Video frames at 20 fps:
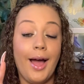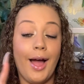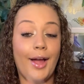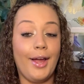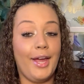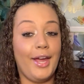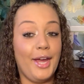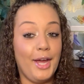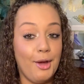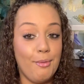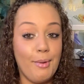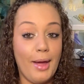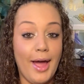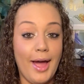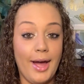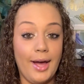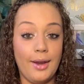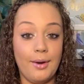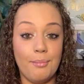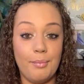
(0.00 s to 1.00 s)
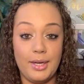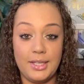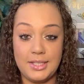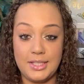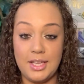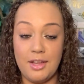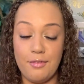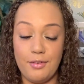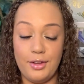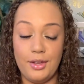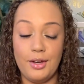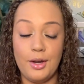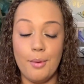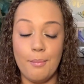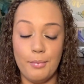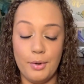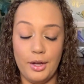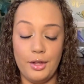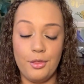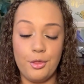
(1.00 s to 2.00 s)
I am at my
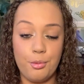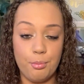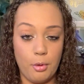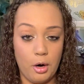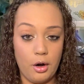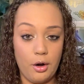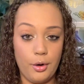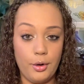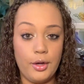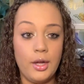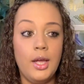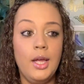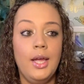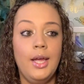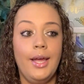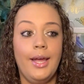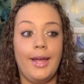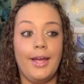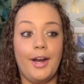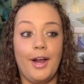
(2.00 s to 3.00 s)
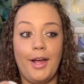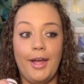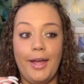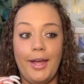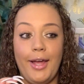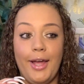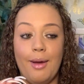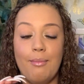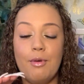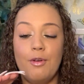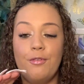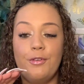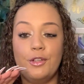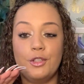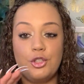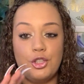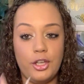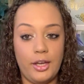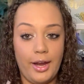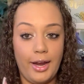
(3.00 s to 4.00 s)
7-month mark and I am
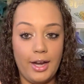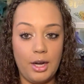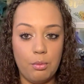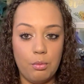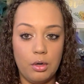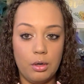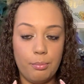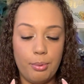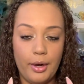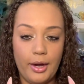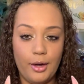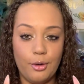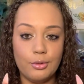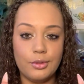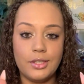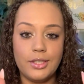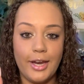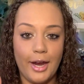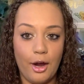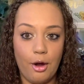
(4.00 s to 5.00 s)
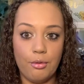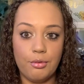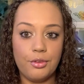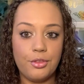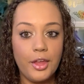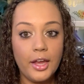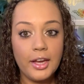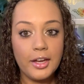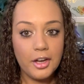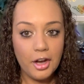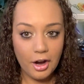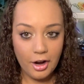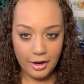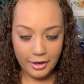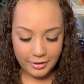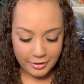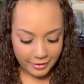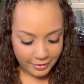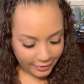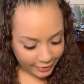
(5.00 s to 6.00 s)
officially 81 pounds down. Thank God.
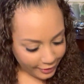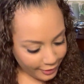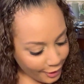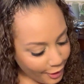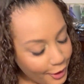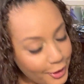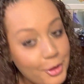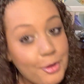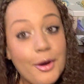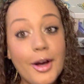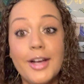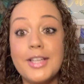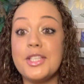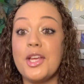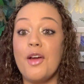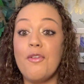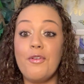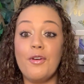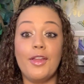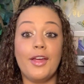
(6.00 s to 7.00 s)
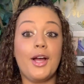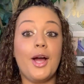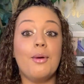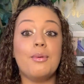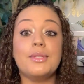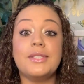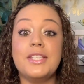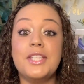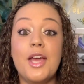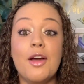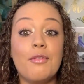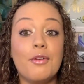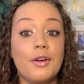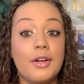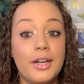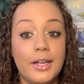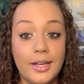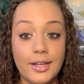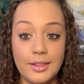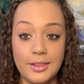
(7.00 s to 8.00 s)
You guys, I felt like I was never
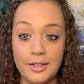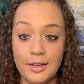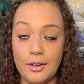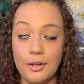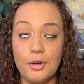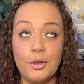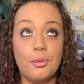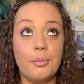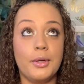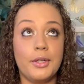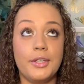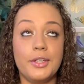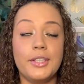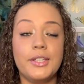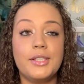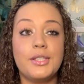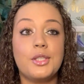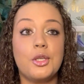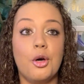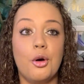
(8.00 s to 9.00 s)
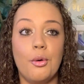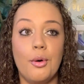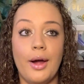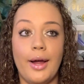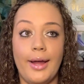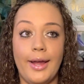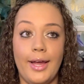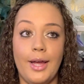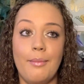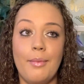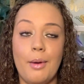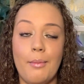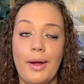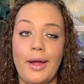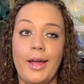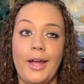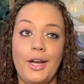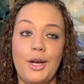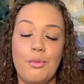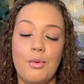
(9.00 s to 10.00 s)
going to get there. Oh my goodness. So I am at my
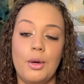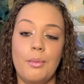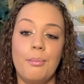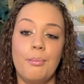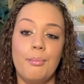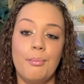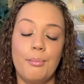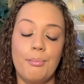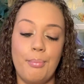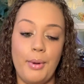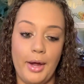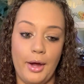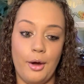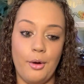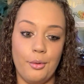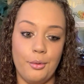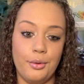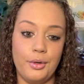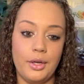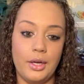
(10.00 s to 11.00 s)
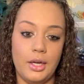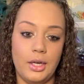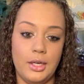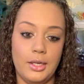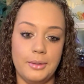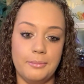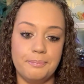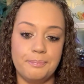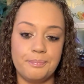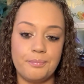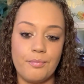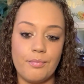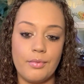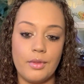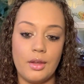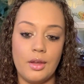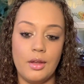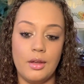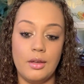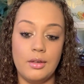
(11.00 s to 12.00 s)
81 pound
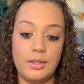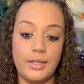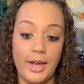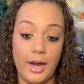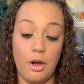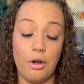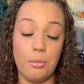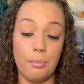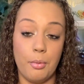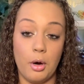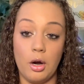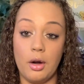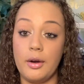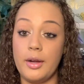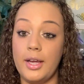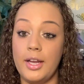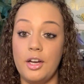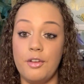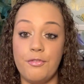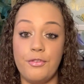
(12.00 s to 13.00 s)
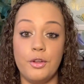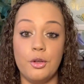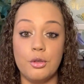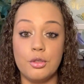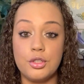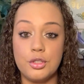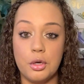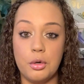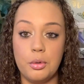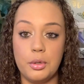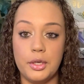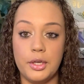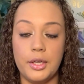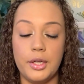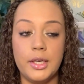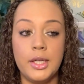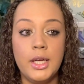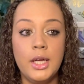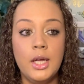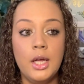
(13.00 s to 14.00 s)
down mark, and it feels so
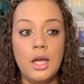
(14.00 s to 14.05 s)
good.